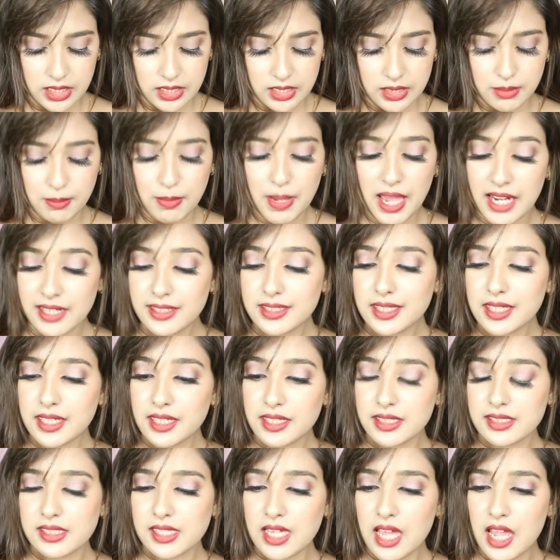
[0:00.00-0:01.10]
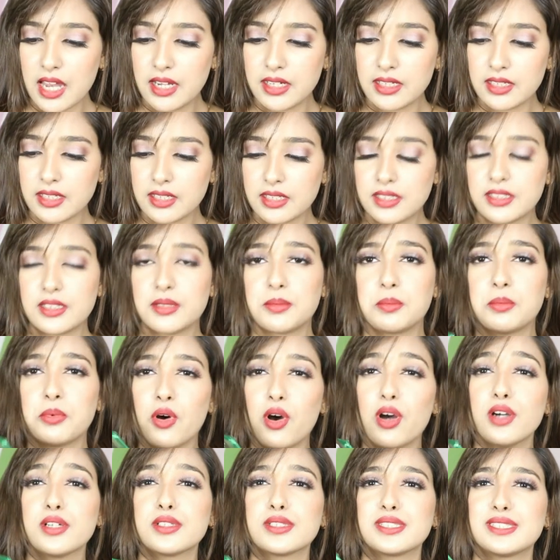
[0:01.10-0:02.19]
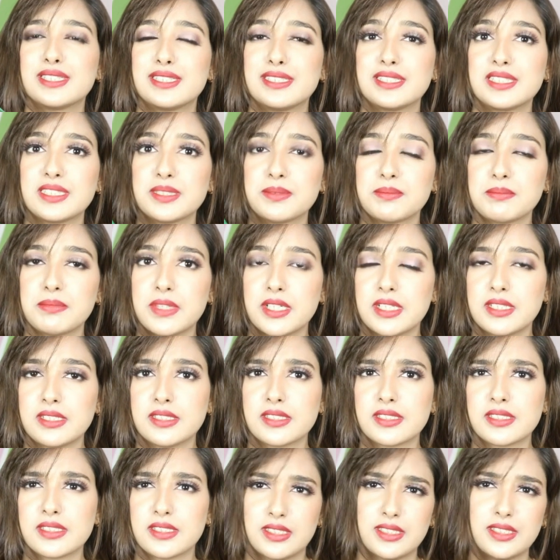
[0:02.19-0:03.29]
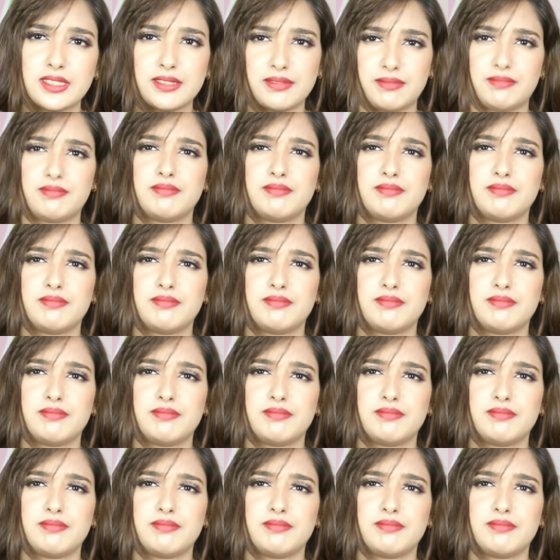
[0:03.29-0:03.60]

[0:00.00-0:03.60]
The bad thing is that the box smells